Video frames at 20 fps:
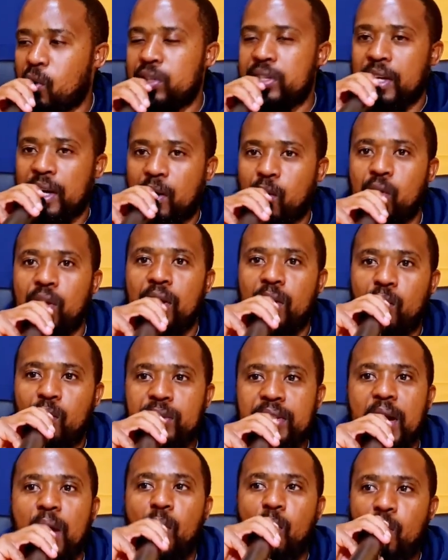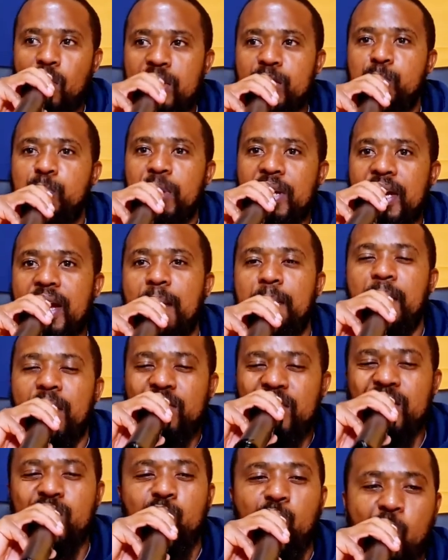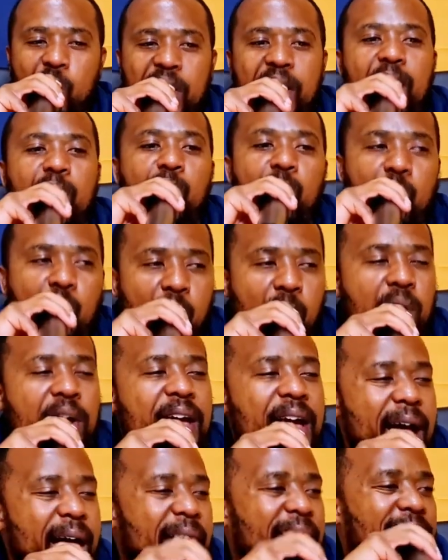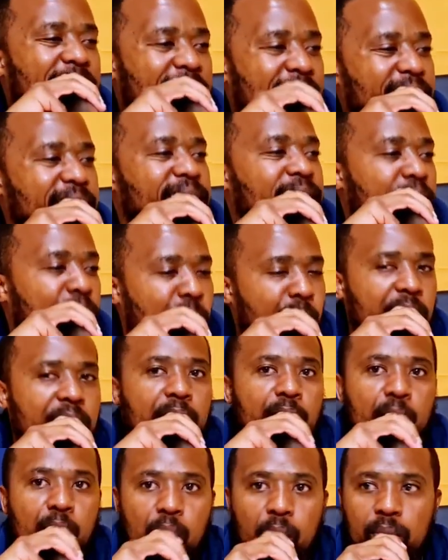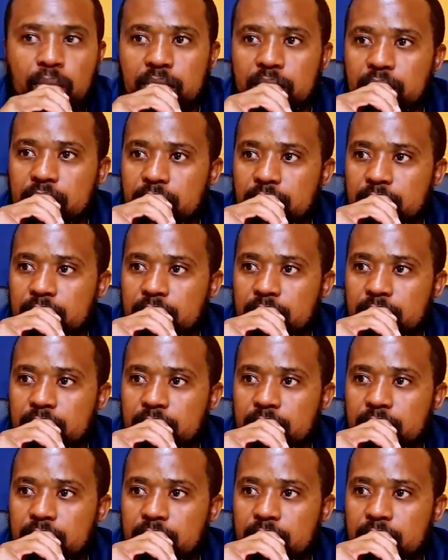law, the royal law. They are always speaking about this royal law. I hate the royal law.